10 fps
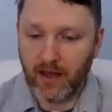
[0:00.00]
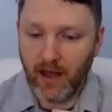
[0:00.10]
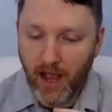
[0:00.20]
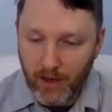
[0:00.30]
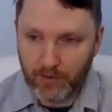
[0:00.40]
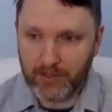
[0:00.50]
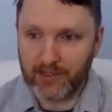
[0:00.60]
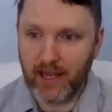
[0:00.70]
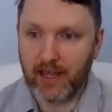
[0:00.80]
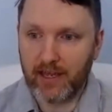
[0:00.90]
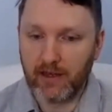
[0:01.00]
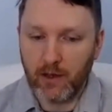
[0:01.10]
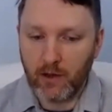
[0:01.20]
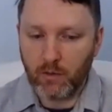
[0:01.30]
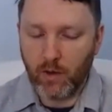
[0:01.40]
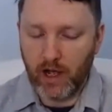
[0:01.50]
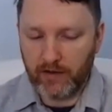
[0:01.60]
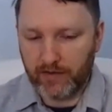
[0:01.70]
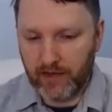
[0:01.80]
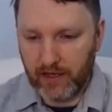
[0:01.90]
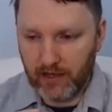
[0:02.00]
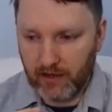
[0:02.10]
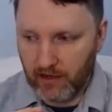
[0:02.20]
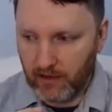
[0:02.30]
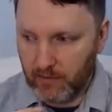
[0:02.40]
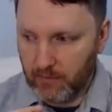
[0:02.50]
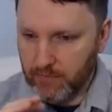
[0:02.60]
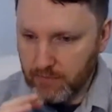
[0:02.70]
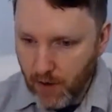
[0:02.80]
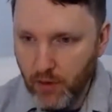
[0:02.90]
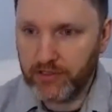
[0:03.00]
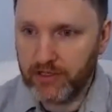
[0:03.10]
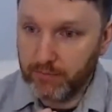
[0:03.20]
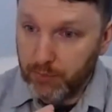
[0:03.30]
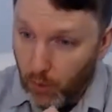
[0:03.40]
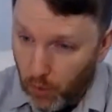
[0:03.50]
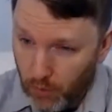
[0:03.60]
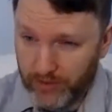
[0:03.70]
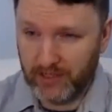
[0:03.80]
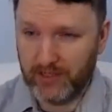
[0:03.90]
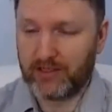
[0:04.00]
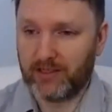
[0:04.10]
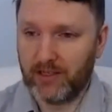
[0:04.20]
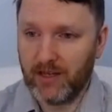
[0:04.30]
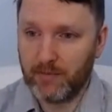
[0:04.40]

I would say, one of the most important